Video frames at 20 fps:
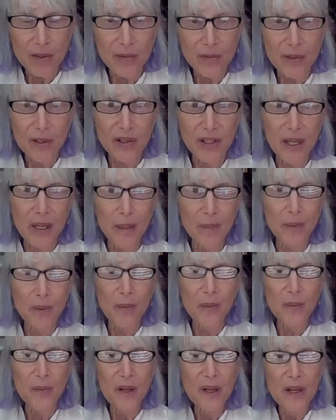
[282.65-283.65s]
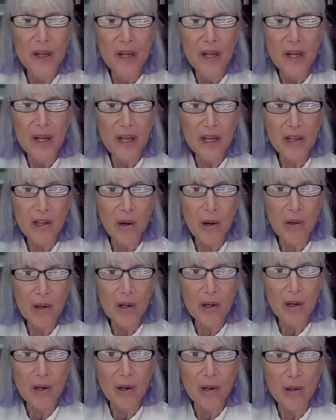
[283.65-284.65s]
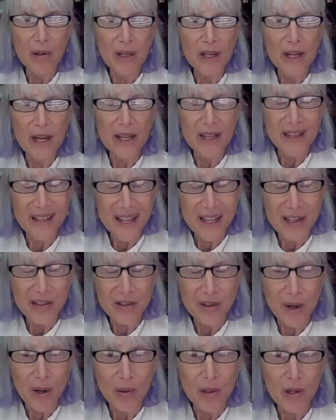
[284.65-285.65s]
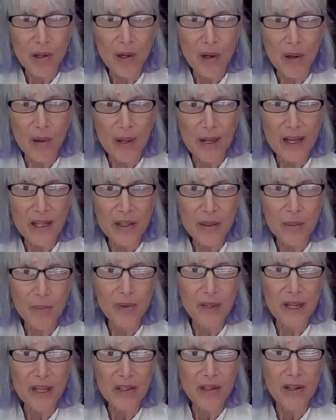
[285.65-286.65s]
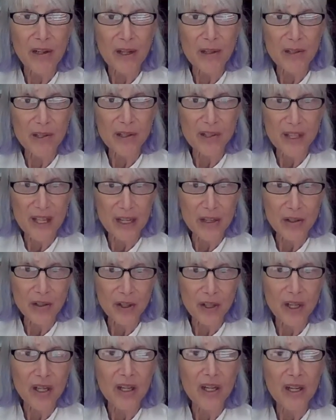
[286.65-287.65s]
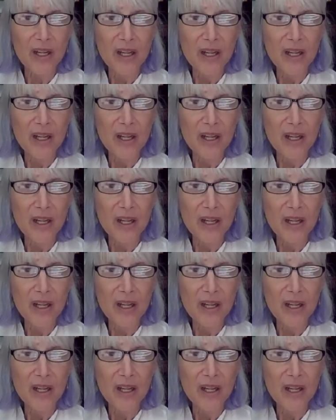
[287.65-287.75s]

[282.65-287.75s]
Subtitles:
For example, Coca-Cola, I think it's Coca-Cola, has a brand called Essentia.